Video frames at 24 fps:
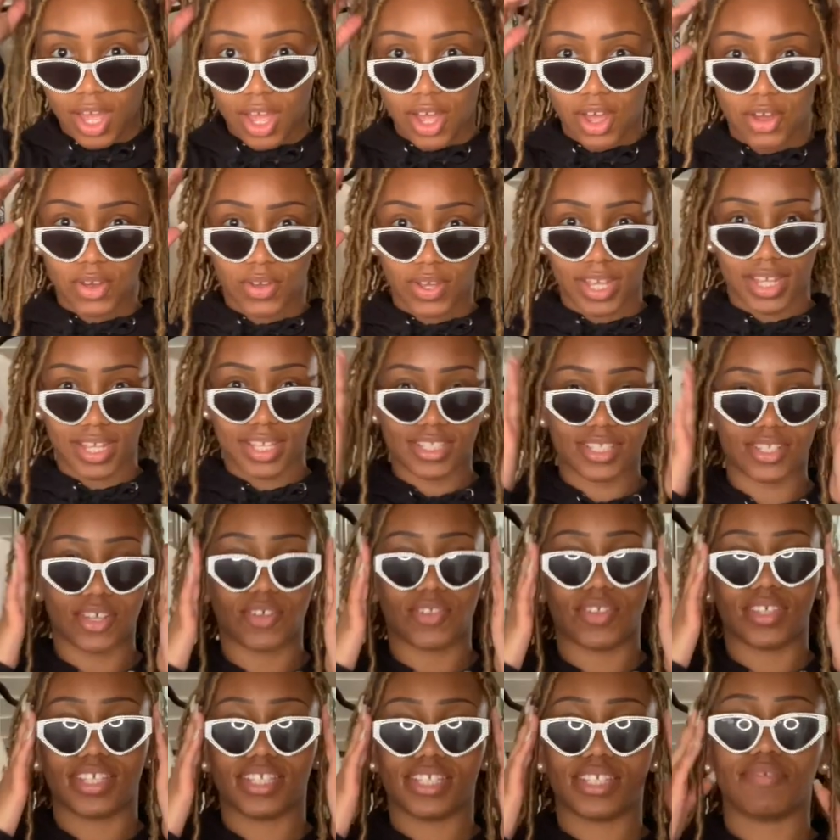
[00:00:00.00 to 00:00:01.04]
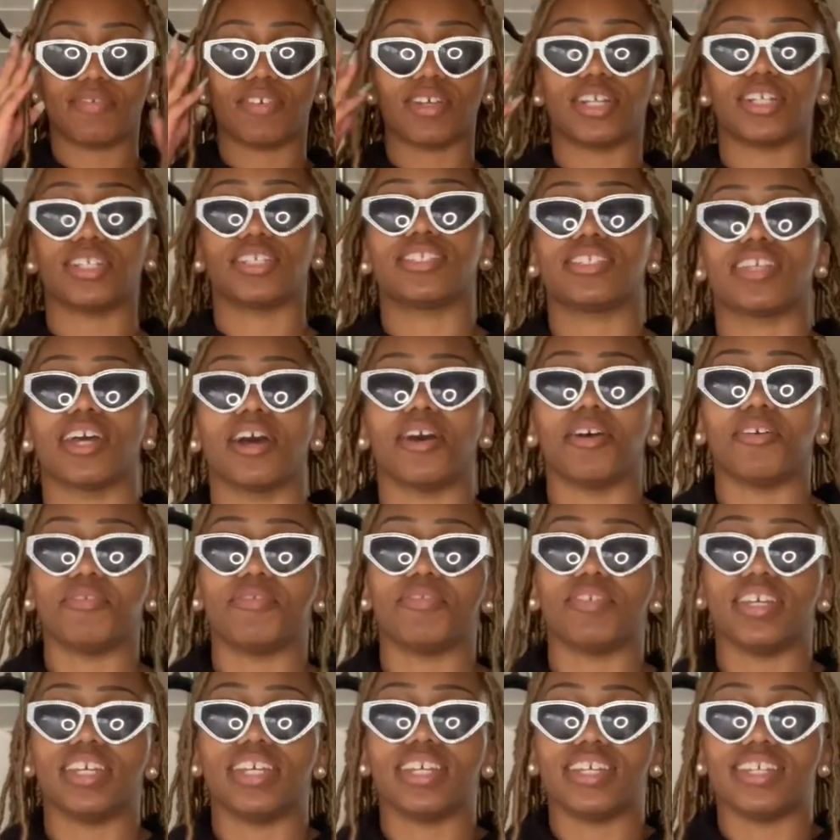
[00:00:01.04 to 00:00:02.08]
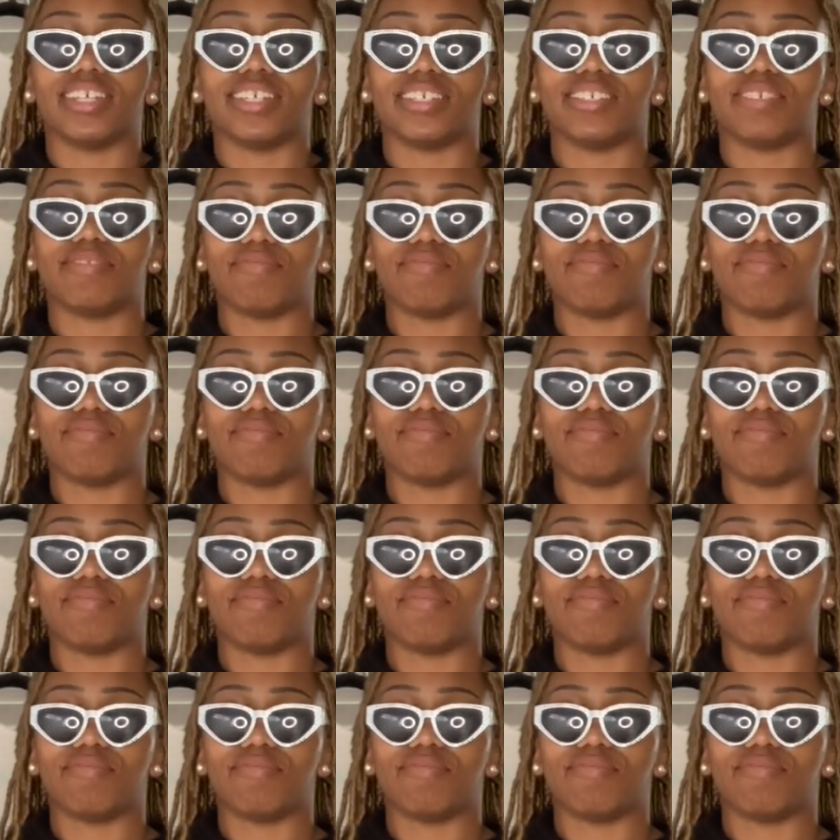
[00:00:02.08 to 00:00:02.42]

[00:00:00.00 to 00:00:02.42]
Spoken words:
Okay, so this first outfit is